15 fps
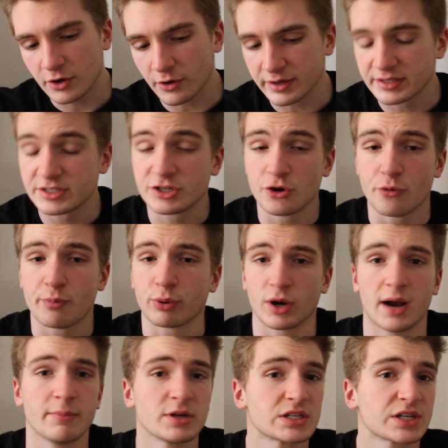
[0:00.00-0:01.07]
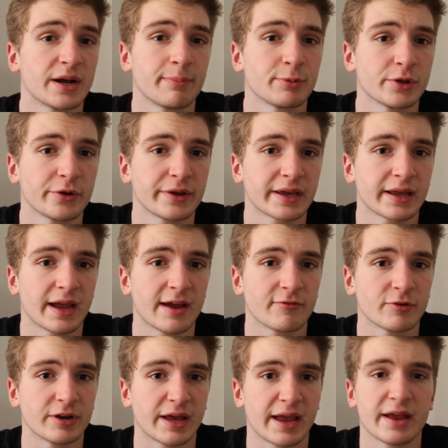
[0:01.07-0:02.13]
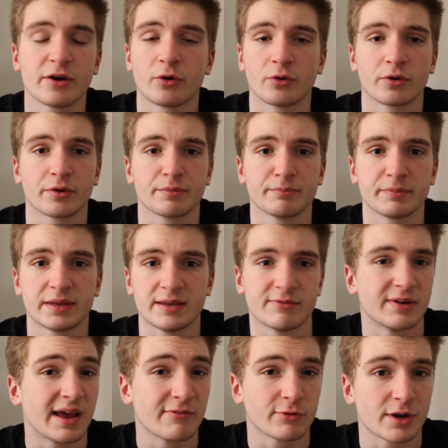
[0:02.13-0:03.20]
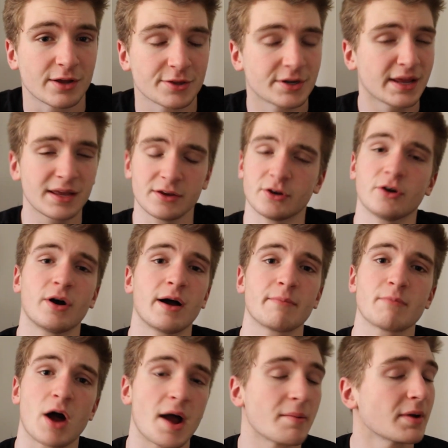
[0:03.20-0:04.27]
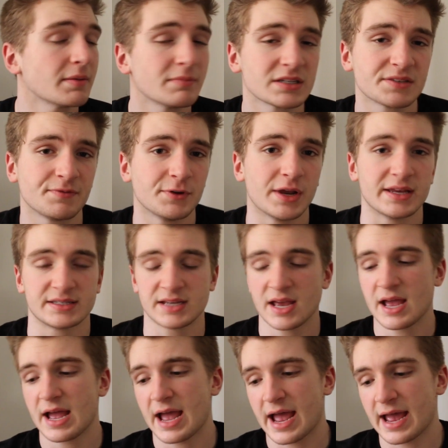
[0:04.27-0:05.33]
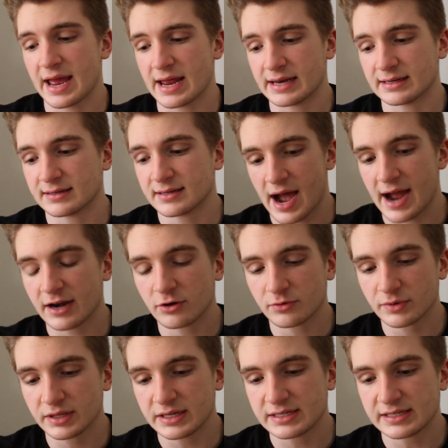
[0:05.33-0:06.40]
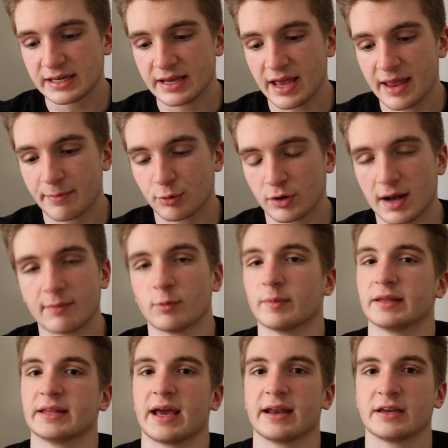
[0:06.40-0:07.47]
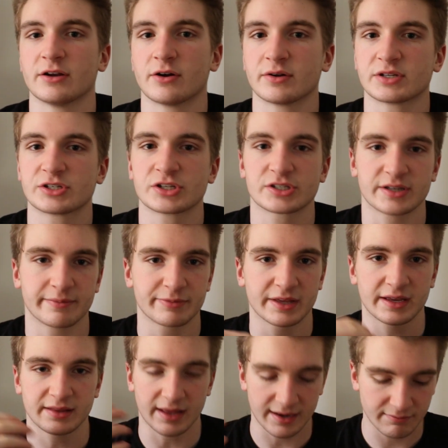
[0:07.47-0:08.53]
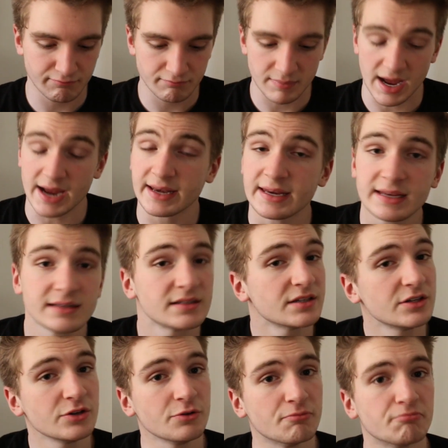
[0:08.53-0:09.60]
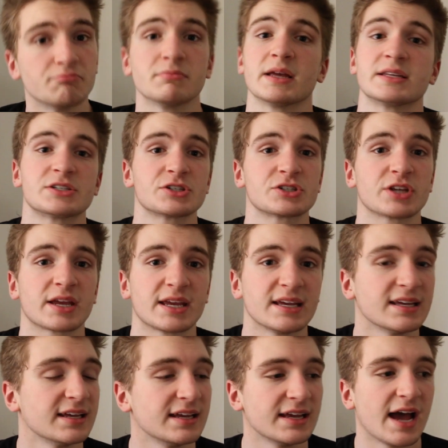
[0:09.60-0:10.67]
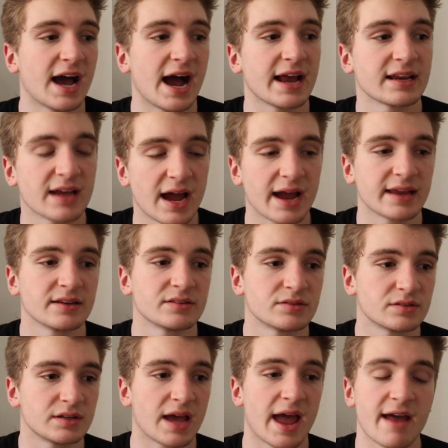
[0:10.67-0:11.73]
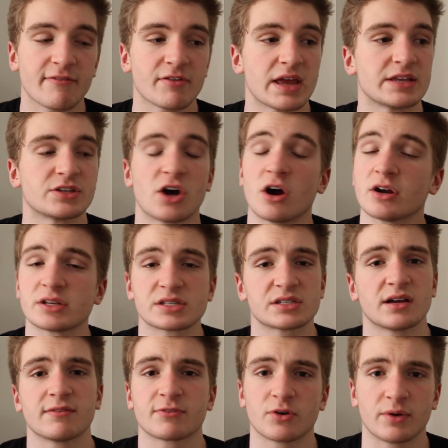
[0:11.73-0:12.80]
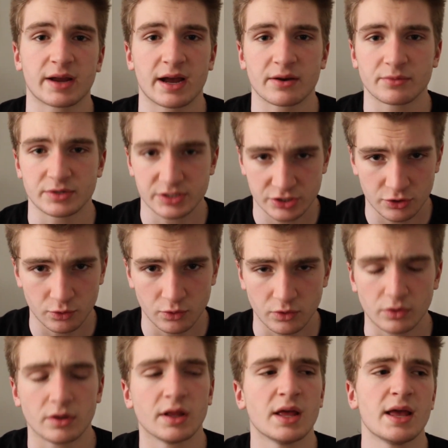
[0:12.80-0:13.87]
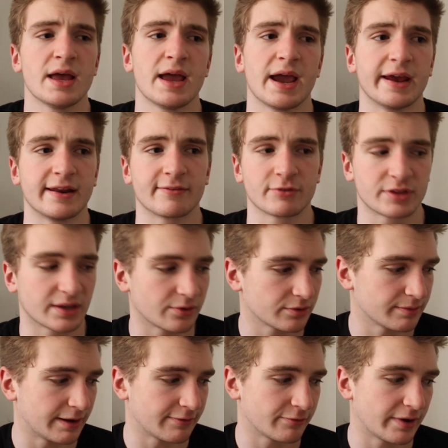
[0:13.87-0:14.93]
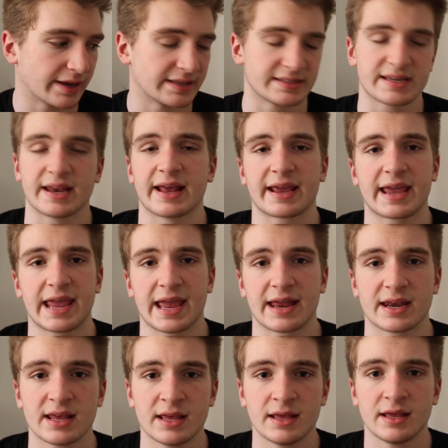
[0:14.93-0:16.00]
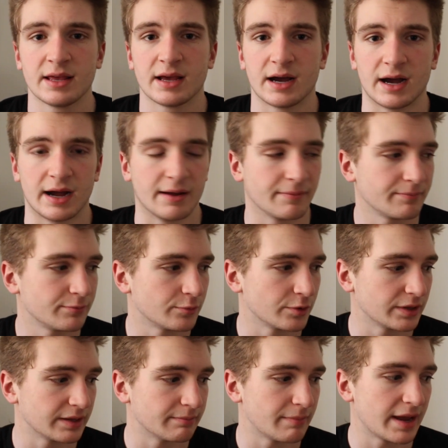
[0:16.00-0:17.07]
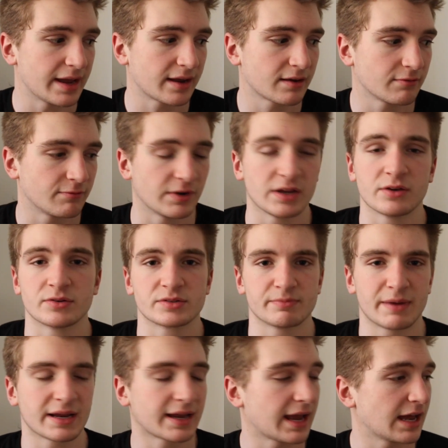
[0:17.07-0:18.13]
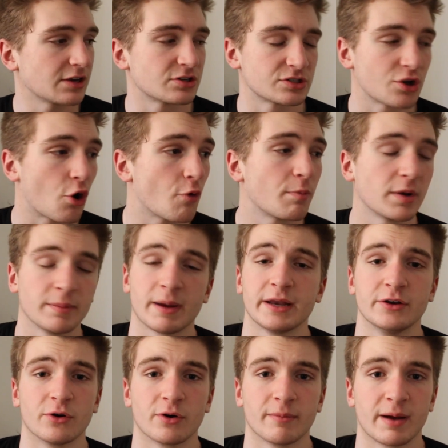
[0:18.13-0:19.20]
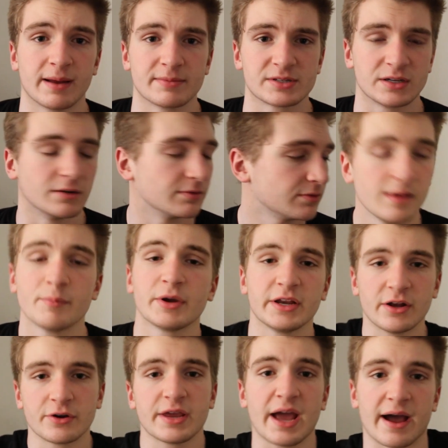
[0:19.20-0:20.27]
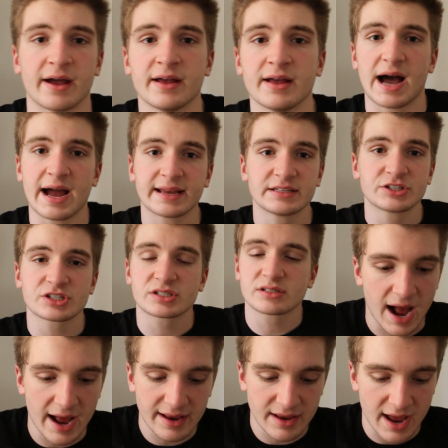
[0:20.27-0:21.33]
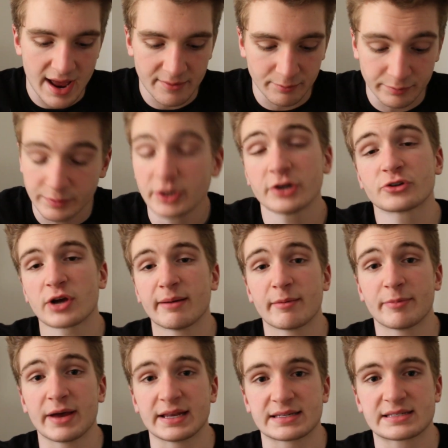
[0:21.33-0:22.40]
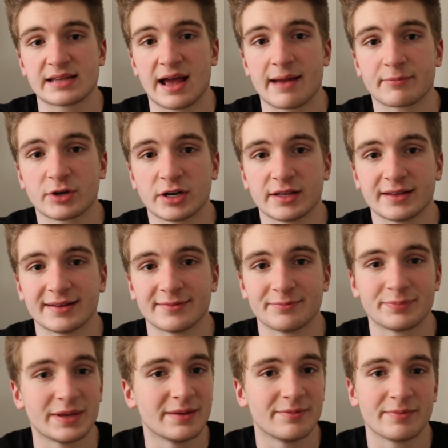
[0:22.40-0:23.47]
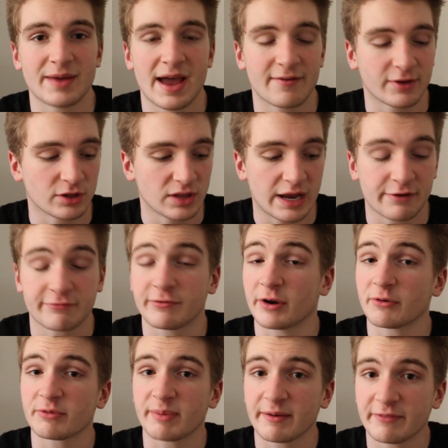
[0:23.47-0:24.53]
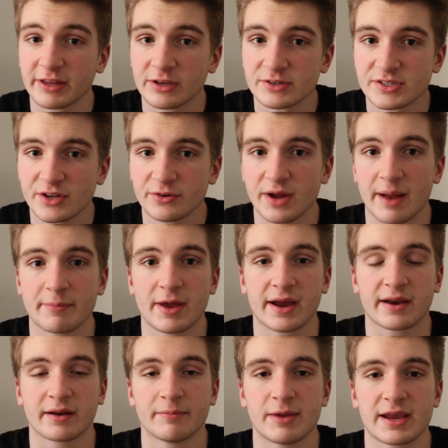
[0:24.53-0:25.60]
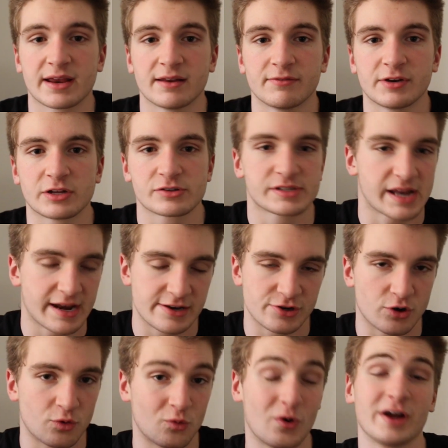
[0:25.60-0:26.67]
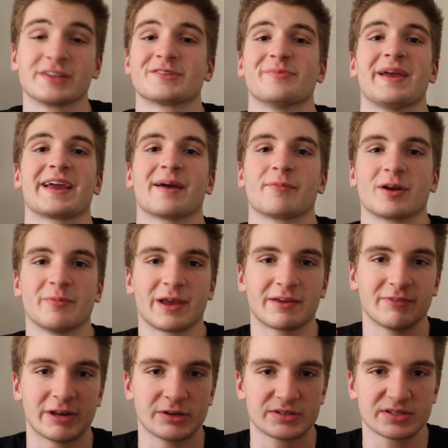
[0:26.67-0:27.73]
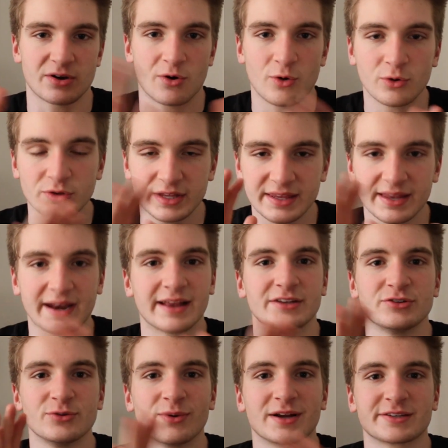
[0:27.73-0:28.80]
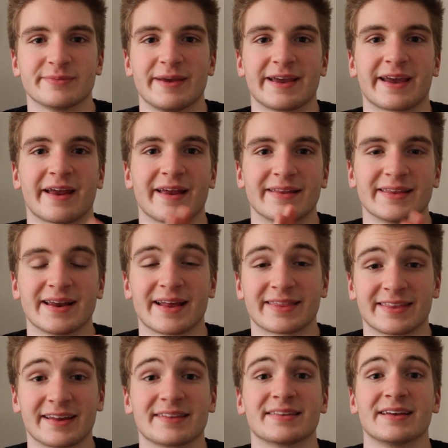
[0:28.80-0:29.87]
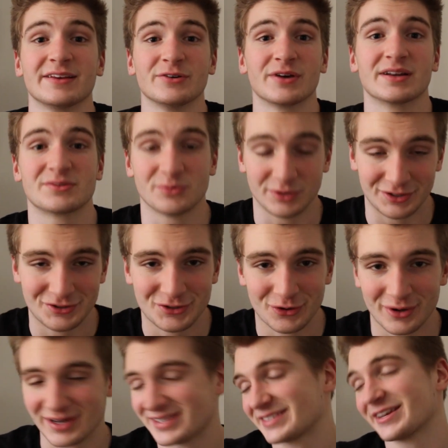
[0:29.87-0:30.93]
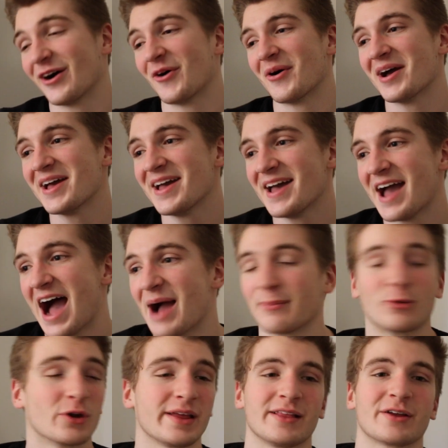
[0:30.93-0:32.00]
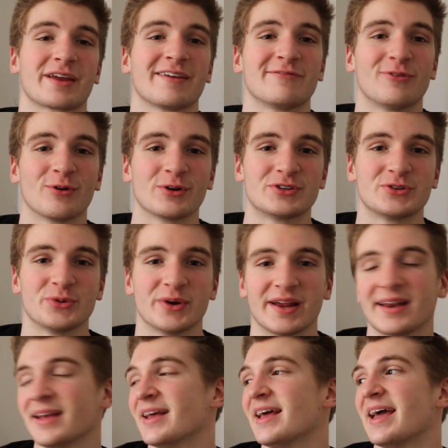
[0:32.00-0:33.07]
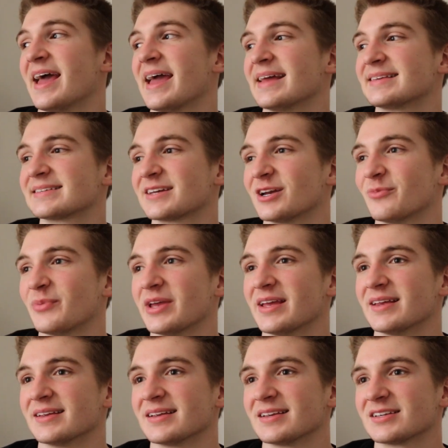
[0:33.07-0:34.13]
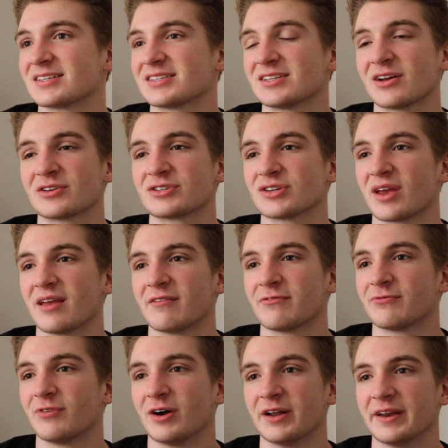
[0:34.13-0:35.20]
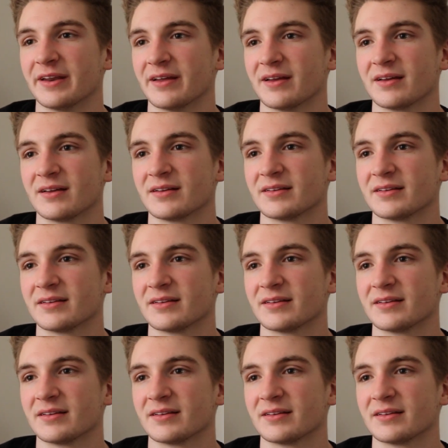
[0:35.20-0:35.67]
going to promise uploading every day or even every other day. You know, I might miss a few days, and I don't really see a problem in that. You know, it's just something that I need to do. It's just like, I have a ton of stuff going on with school and everything with my friends, and I can't really make videos. My cat just opened my door by himself. But you know, yeah, I'm gonna try my best. I'm gonna be having a lot of fun with my videos though. I'm not gonna make any videos that I don't want to make. I'm gonna make videos only that I do want to make and that I think that you guys will enjoy. So I'm really looking forward to it. It's gonna be such a fun